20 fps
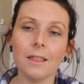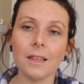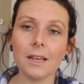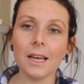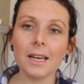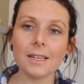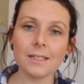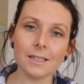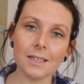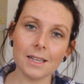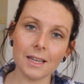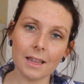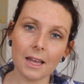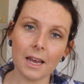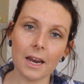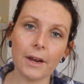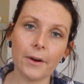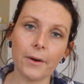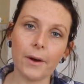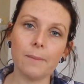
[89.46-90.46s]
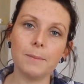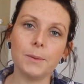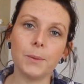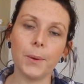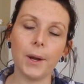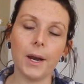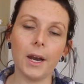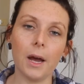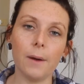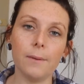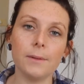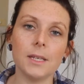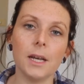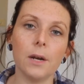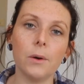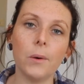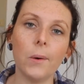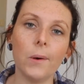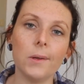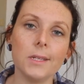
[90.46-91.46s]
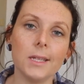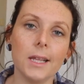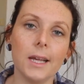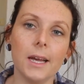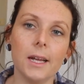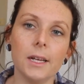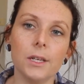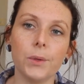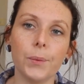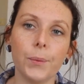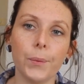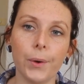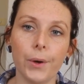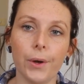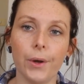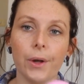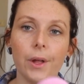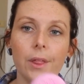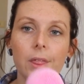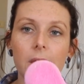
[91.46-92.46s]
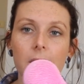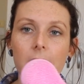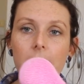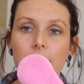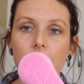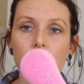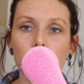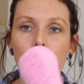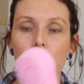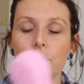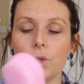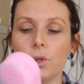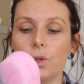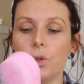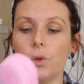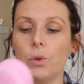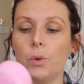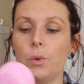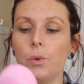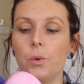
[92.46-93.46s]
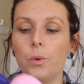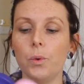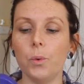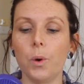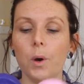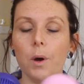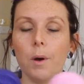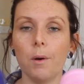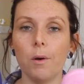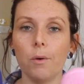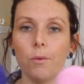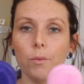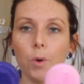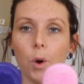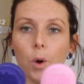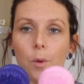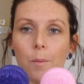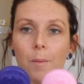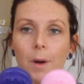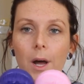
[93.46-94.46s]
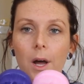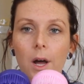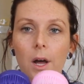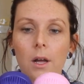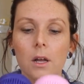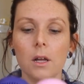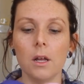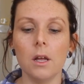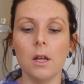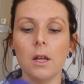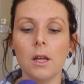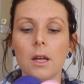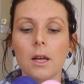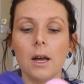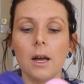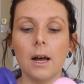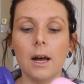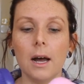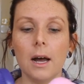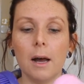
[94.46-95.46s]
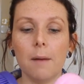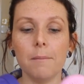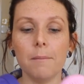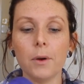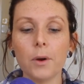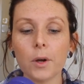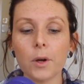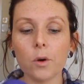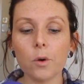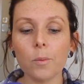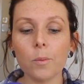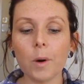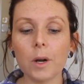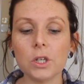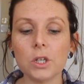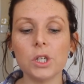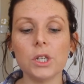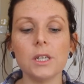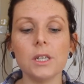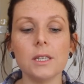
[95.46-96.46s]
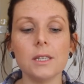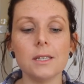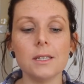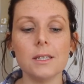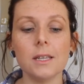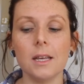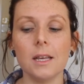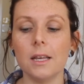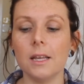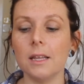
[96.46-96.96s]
The next thing that I grabbed when I was at Horseland were these two Roma Miracle brushes.